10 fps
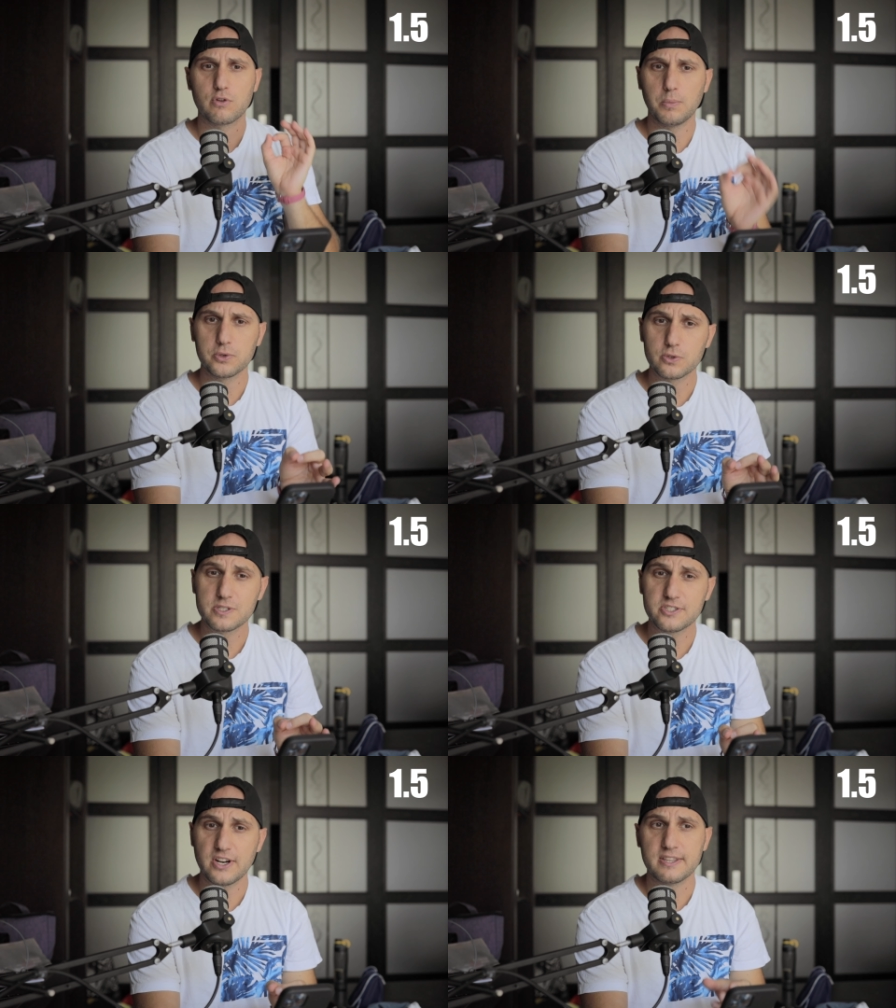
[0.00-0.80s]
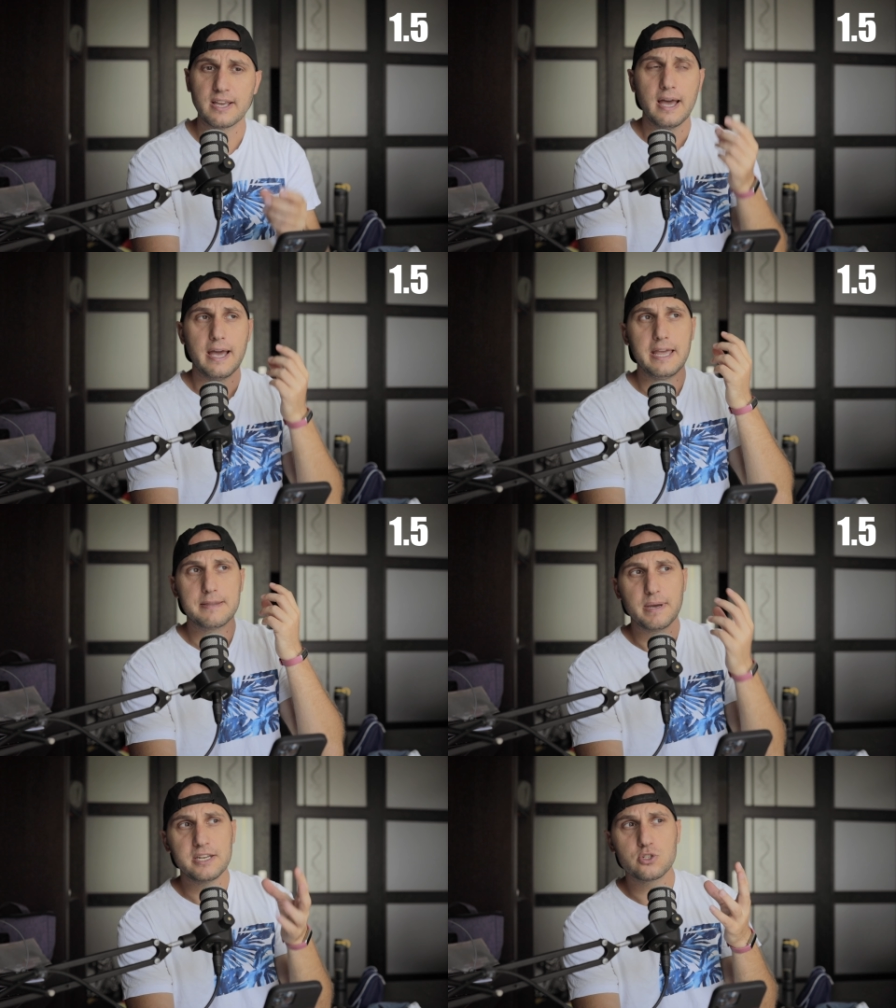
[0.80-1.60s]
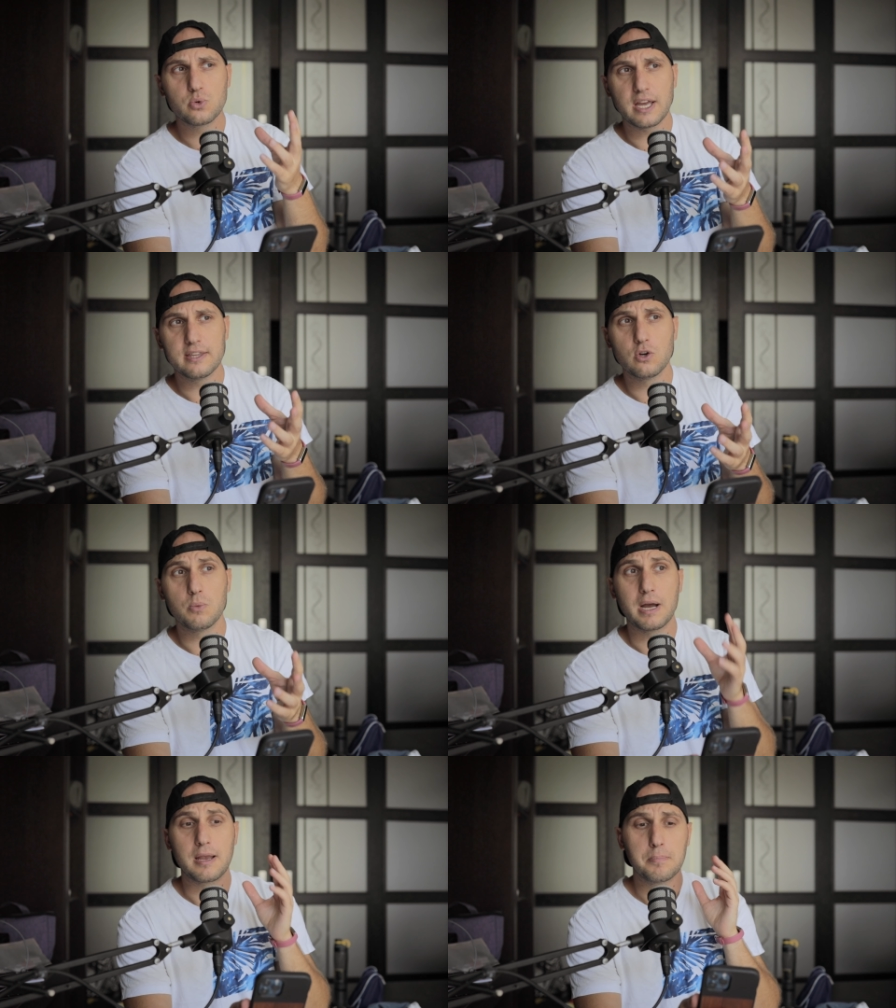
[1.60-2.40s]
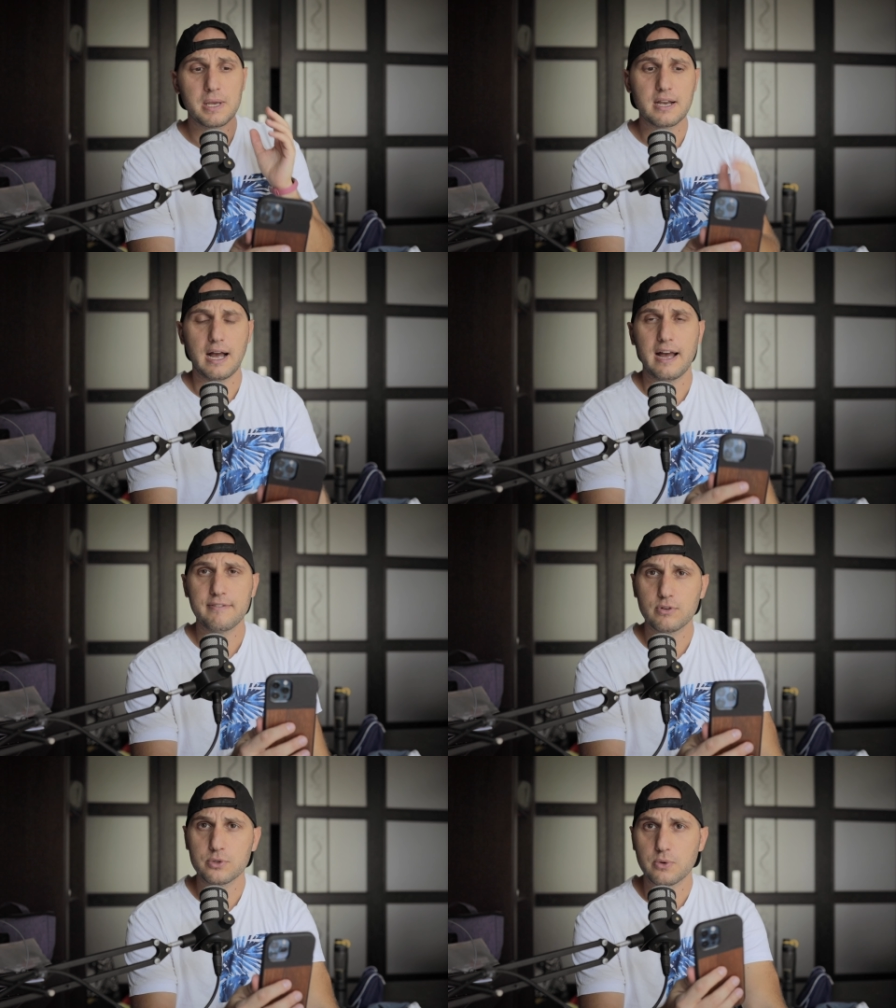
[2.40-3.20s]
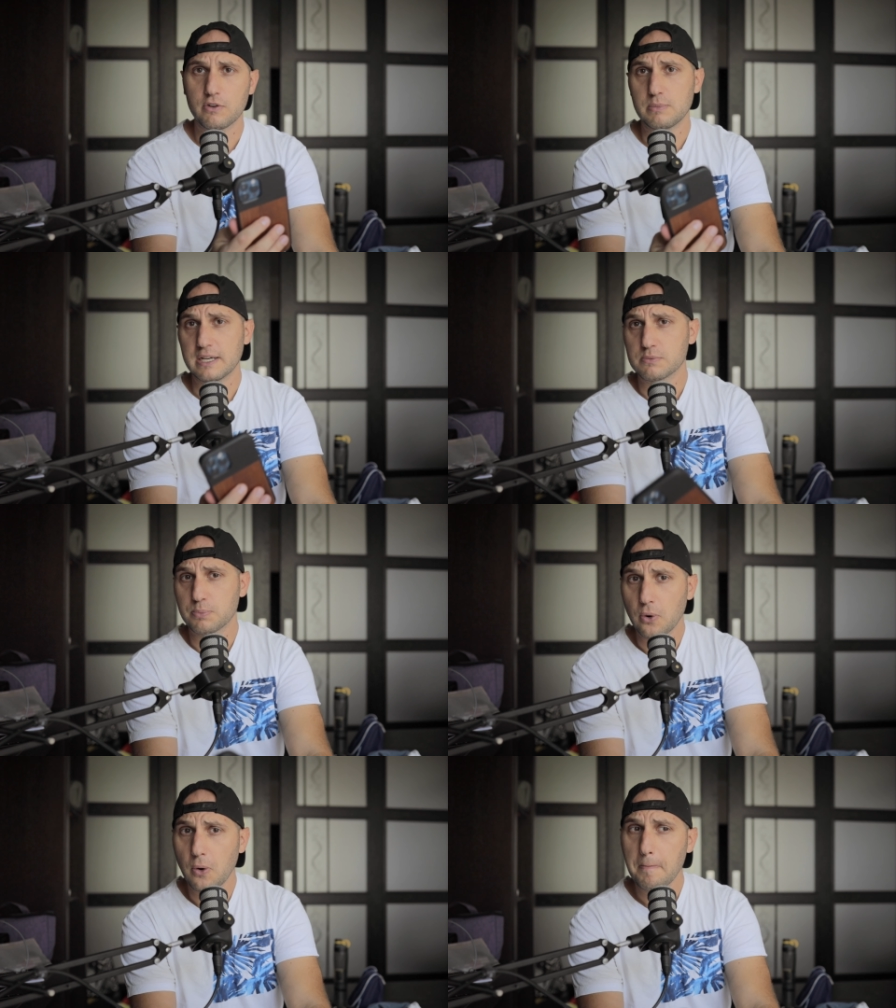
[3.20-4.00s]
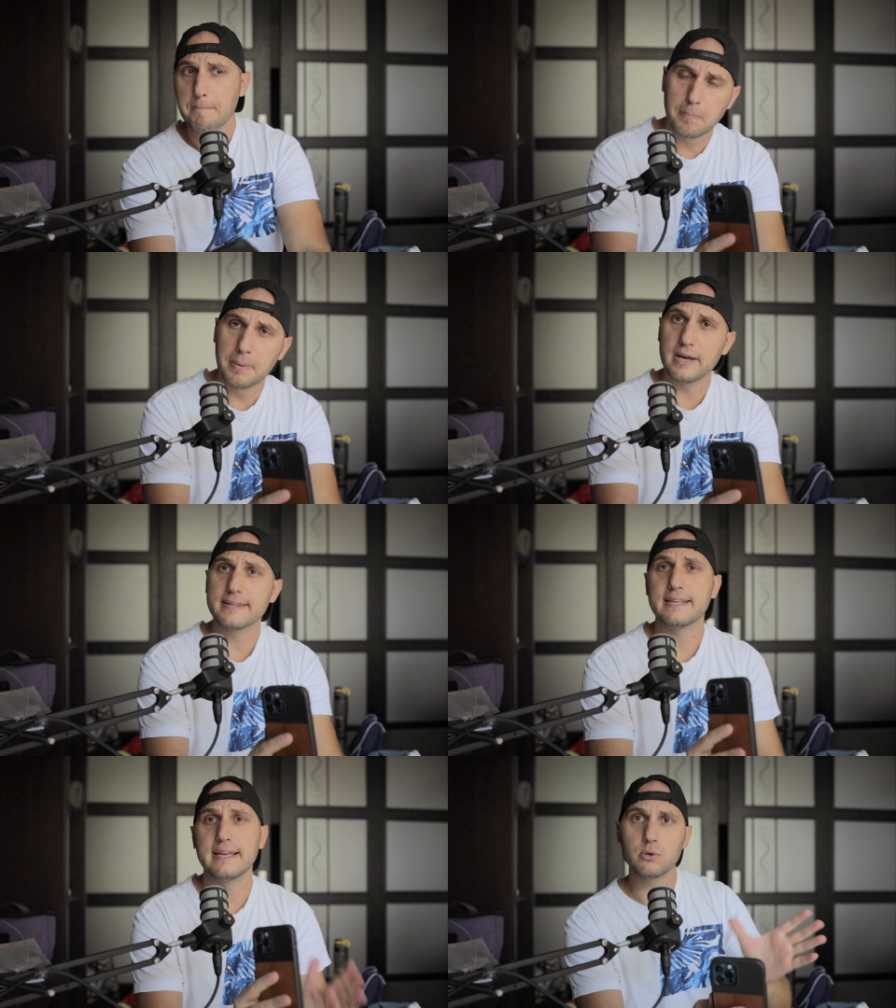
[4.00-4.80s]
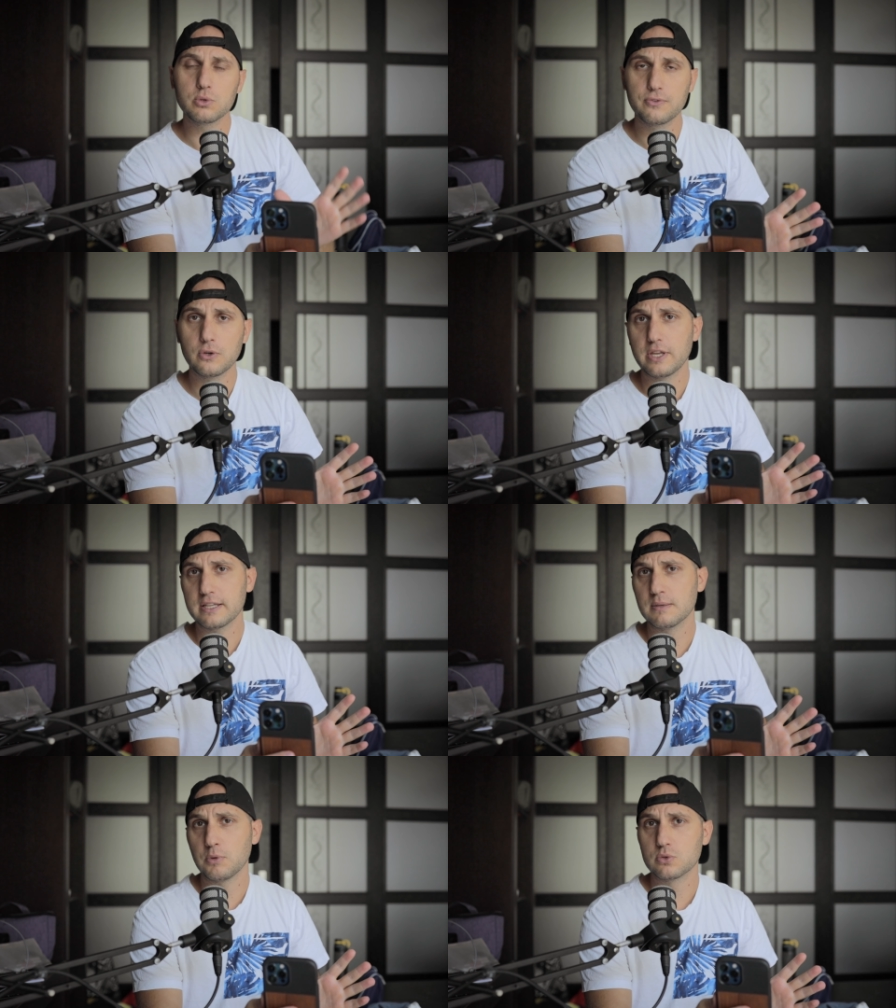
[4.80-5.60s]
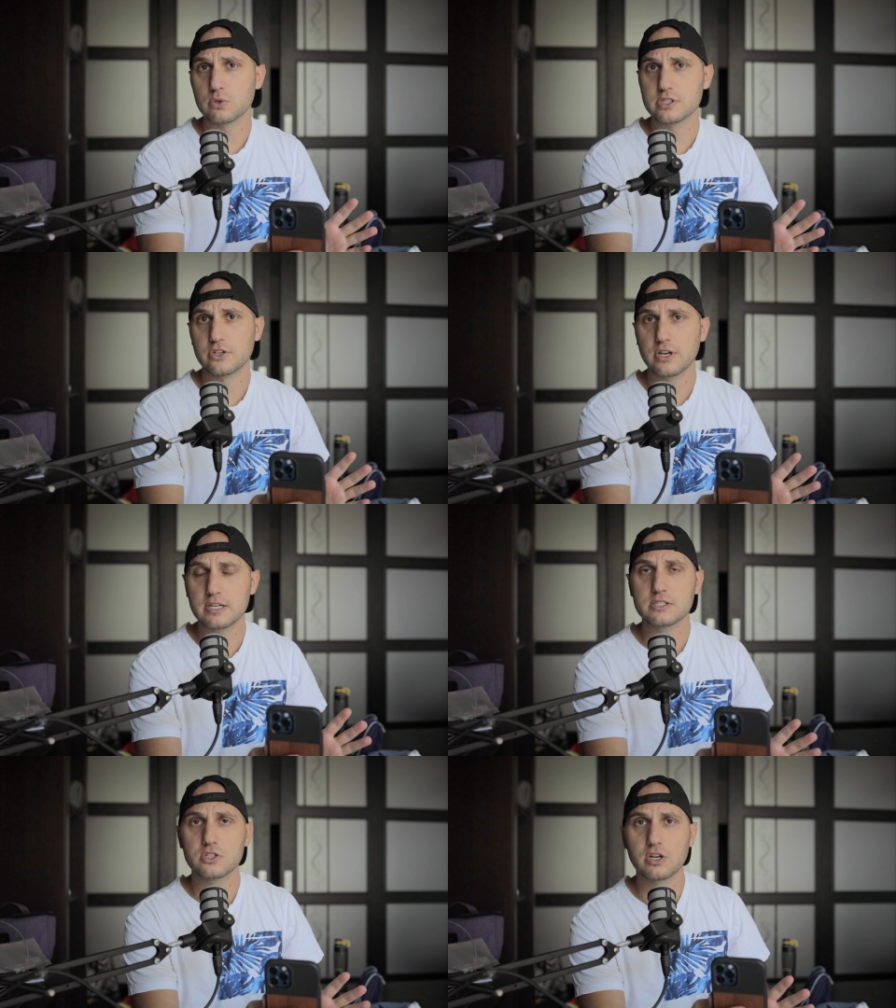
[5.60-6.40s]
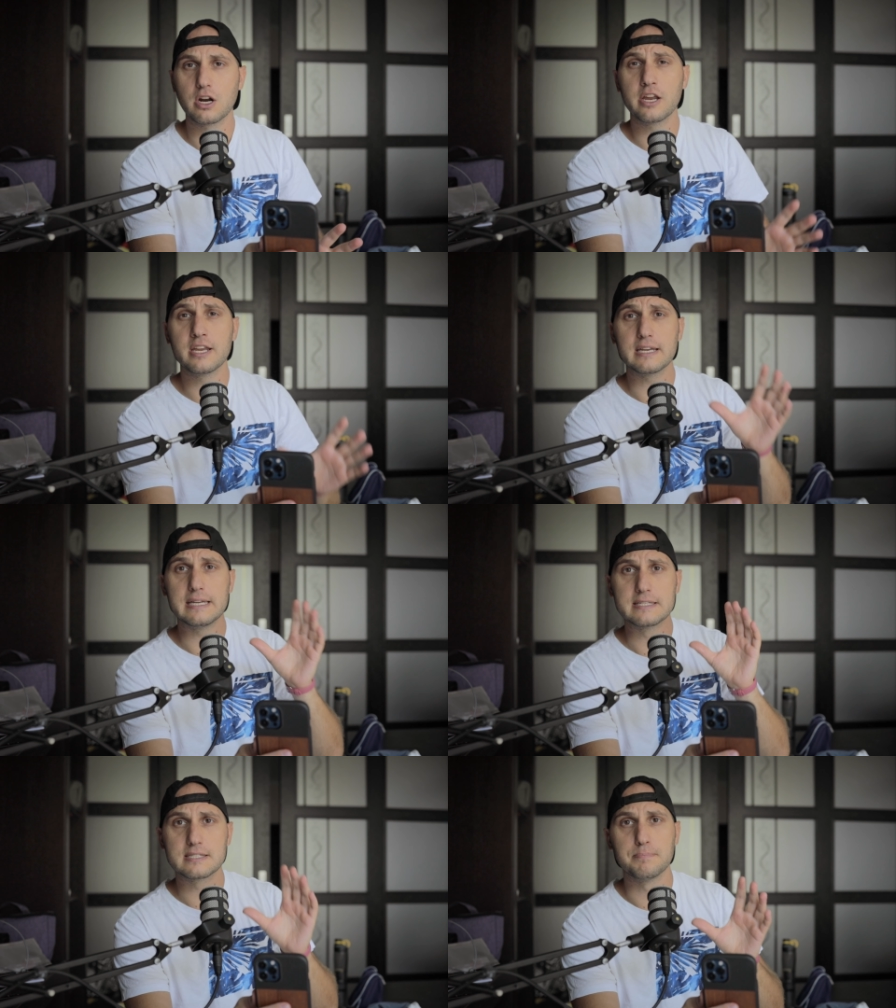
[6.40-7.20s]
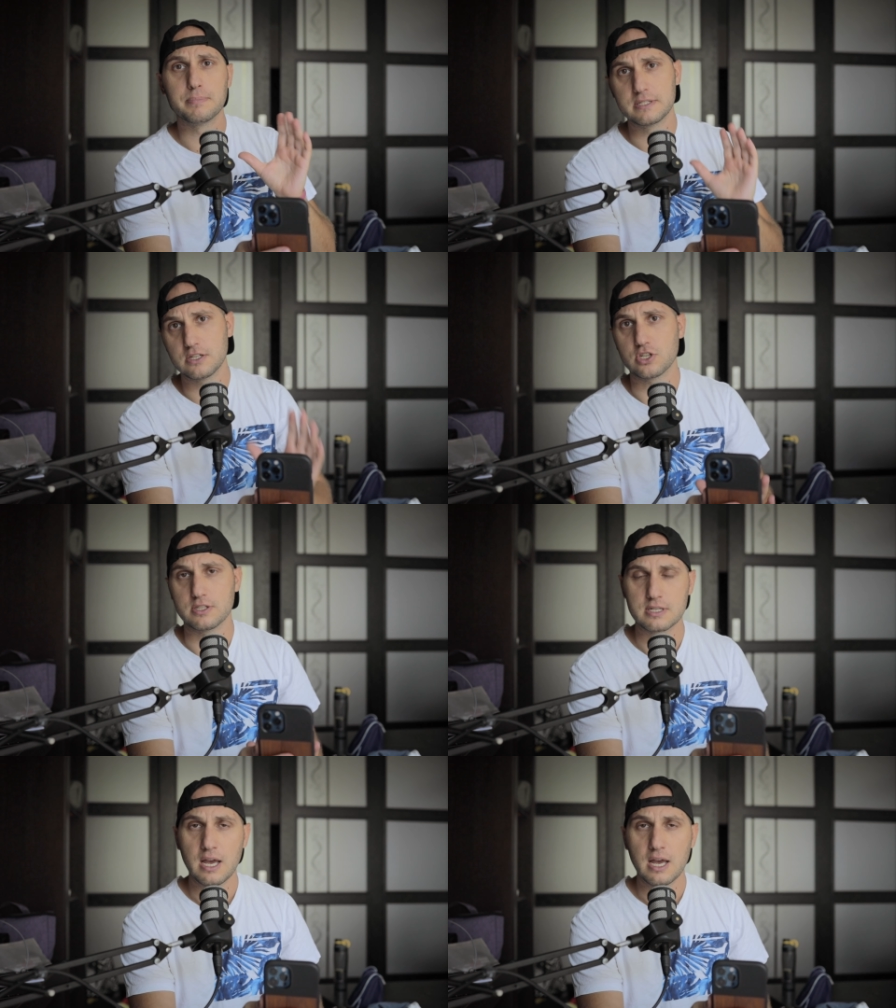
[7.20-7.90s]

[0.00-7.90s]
for motor strength. It managed to handle my big iPhone 12 Max Pro, but I could feel that the motors are really struggling in some positions.